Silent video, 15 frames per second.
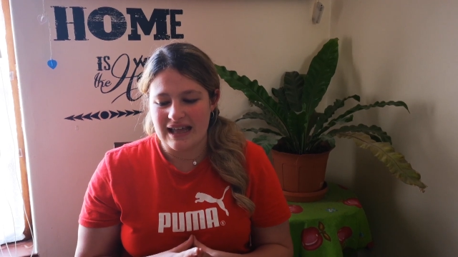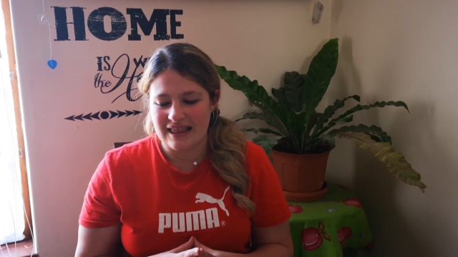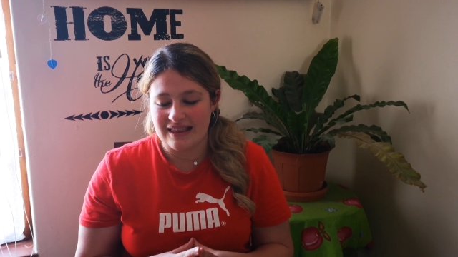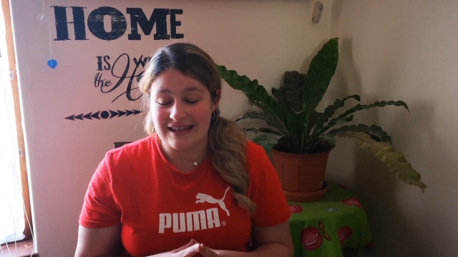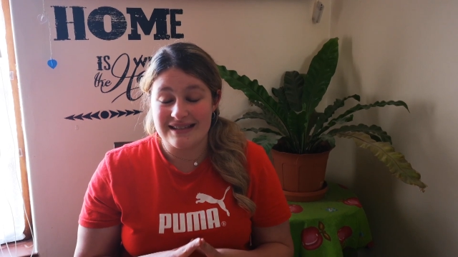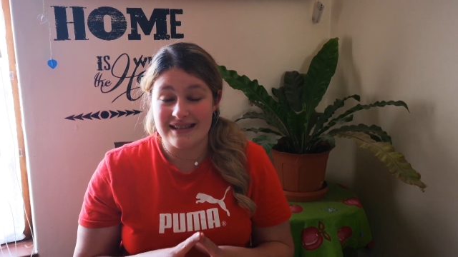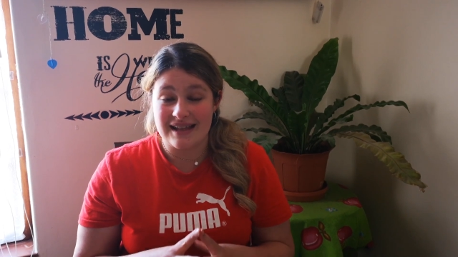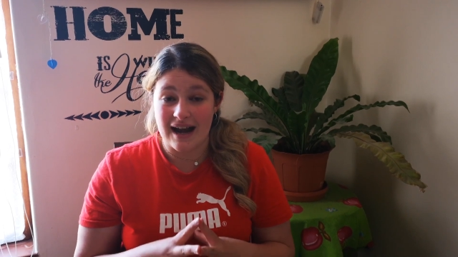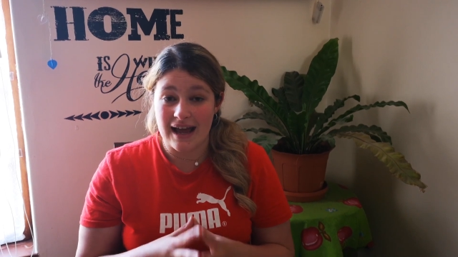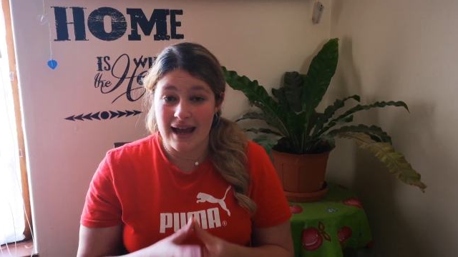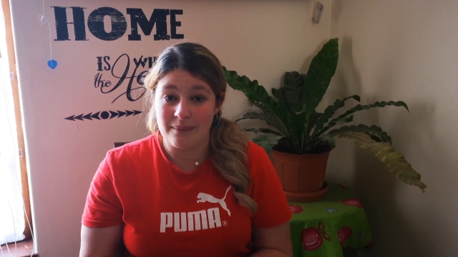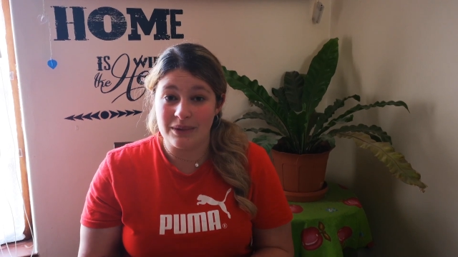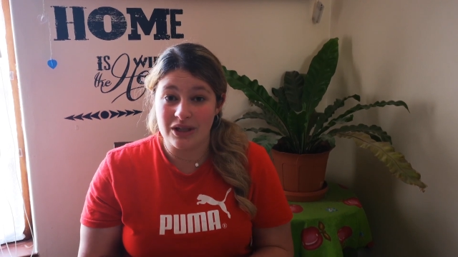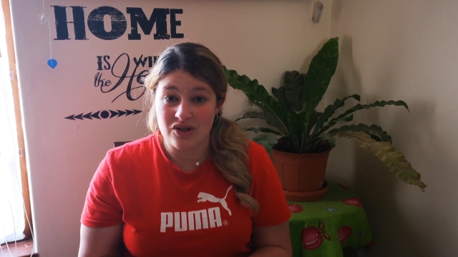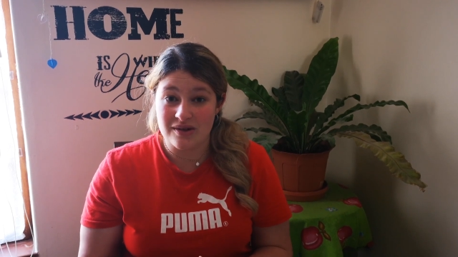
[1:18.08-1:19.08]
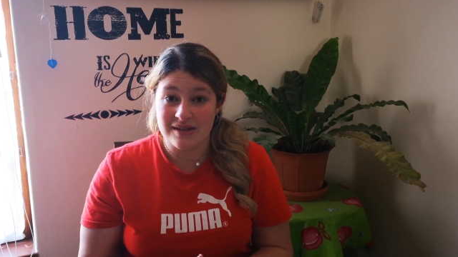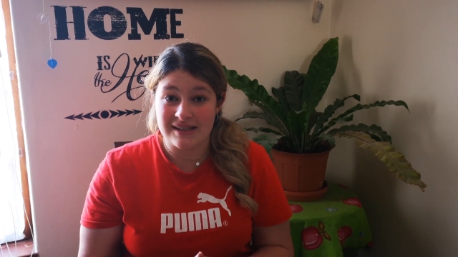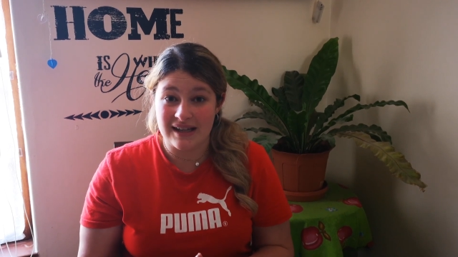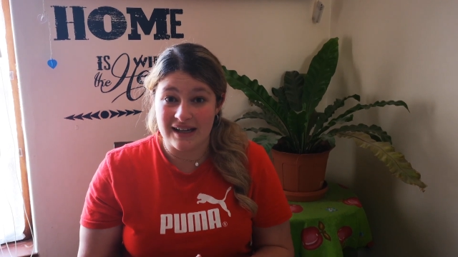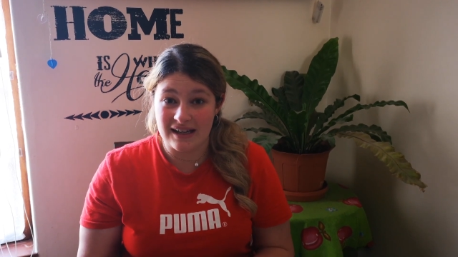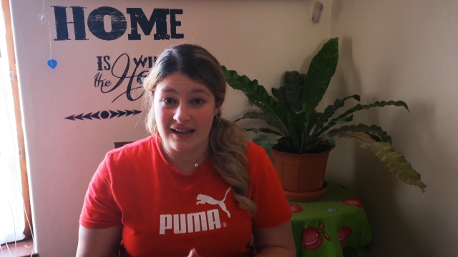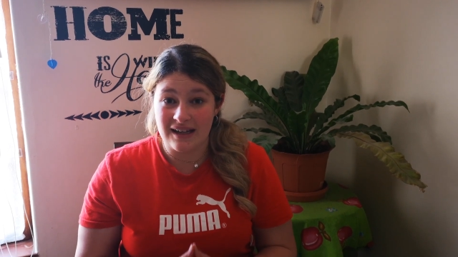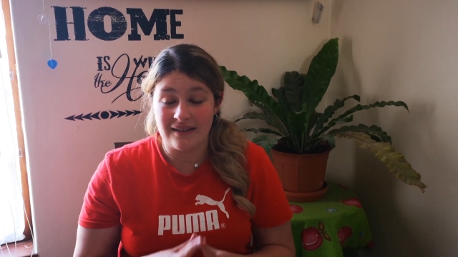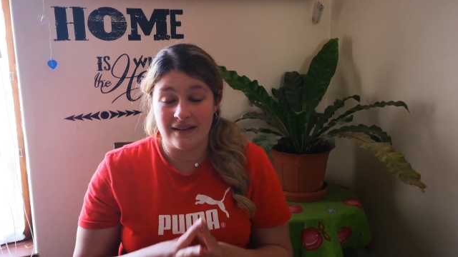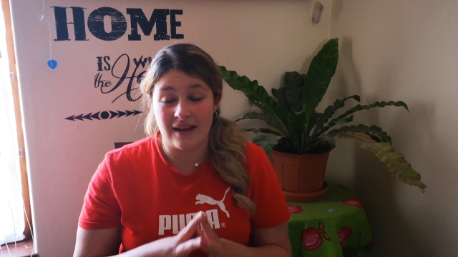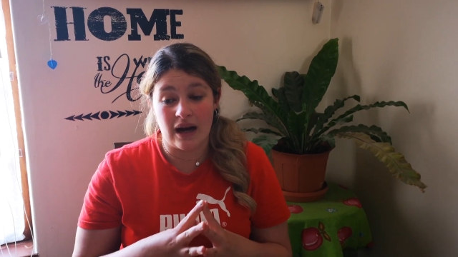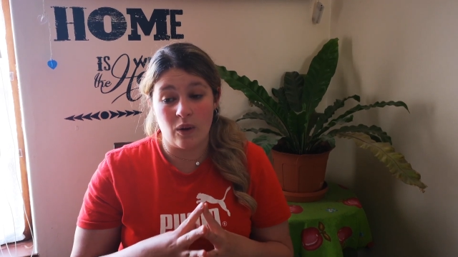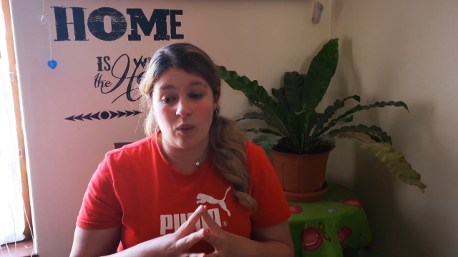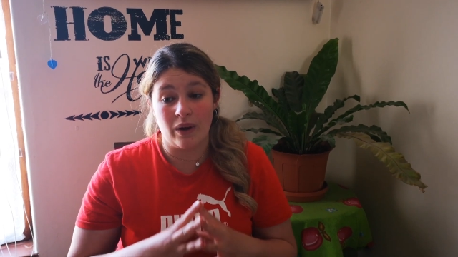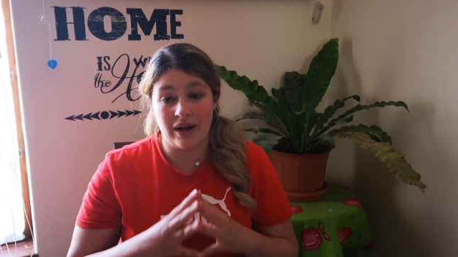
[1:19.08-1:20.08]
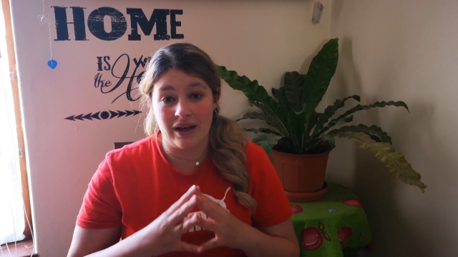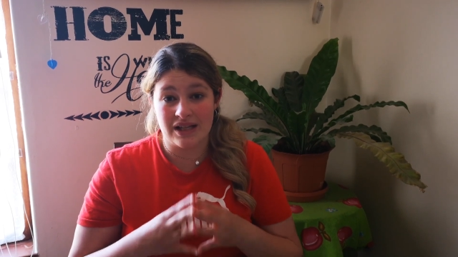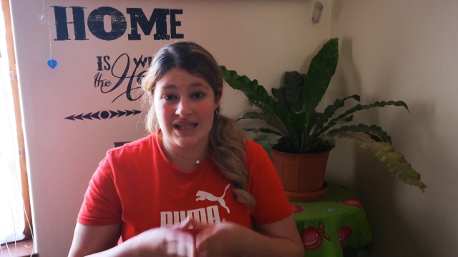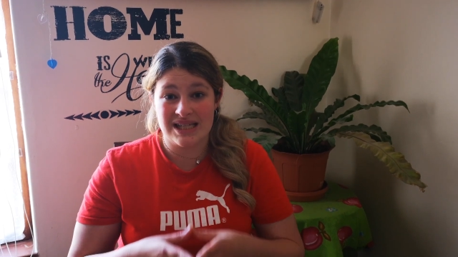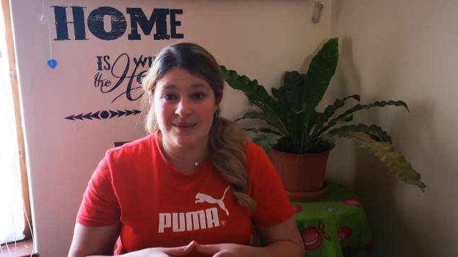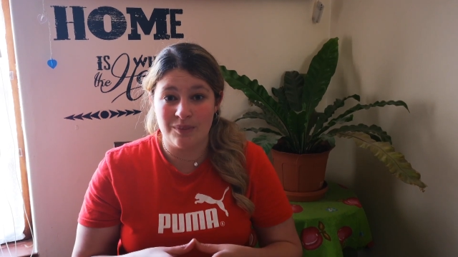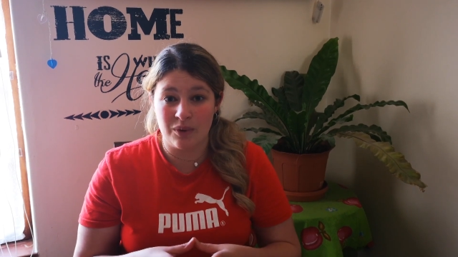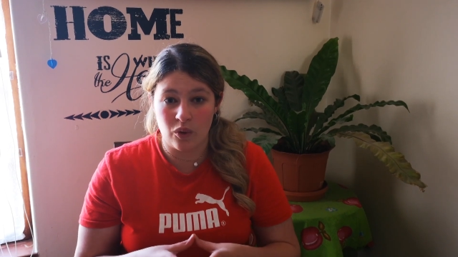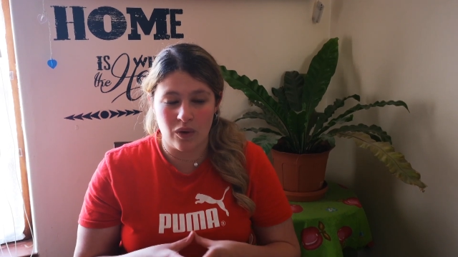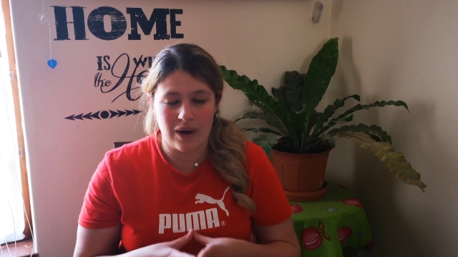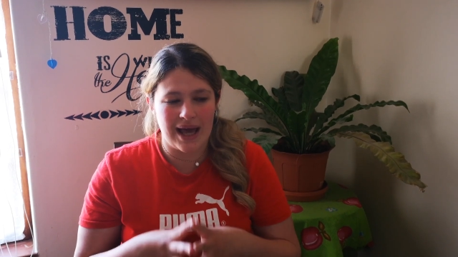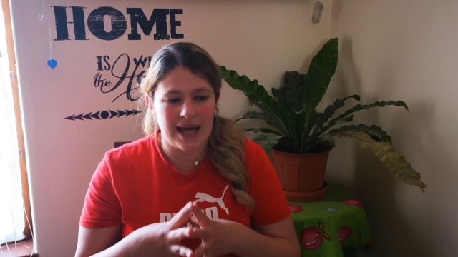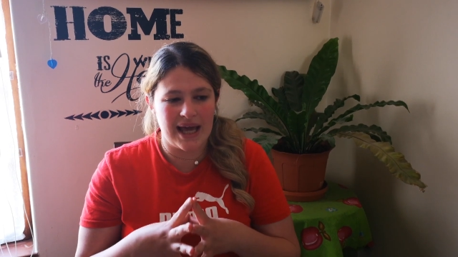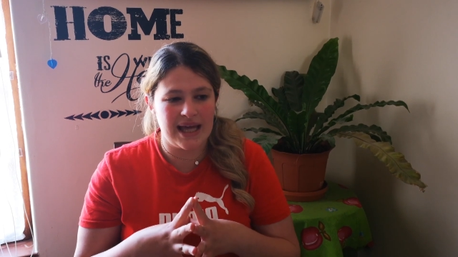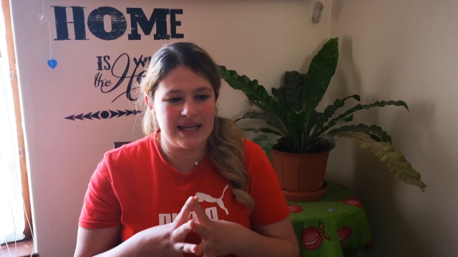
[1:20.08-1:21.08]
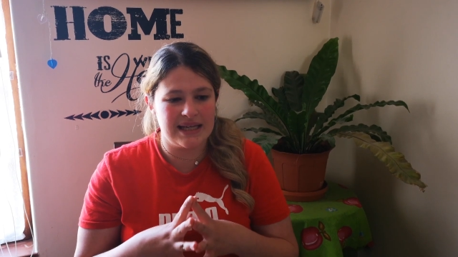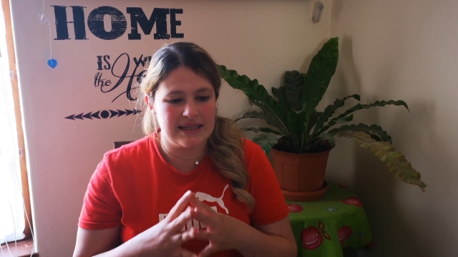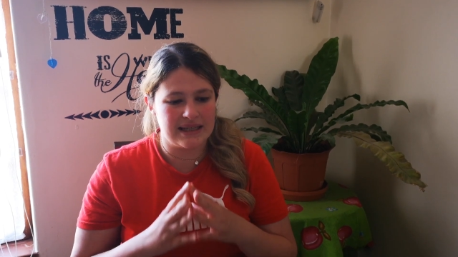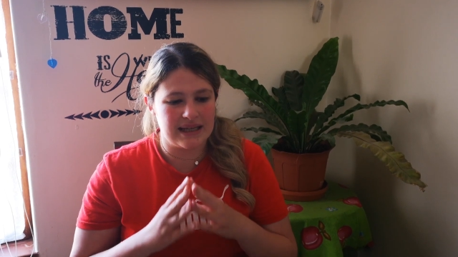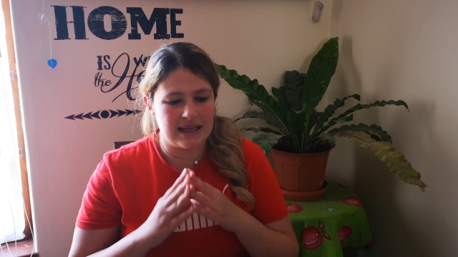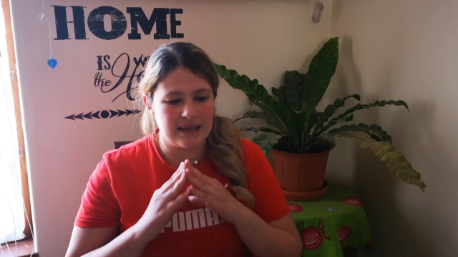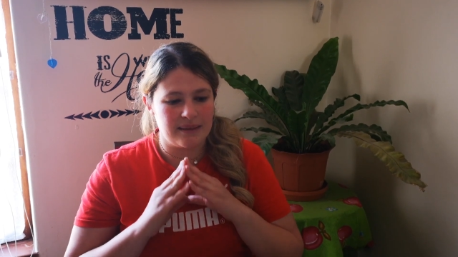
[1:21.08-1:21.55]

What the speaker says: things that I am interested in and that I want to explore, and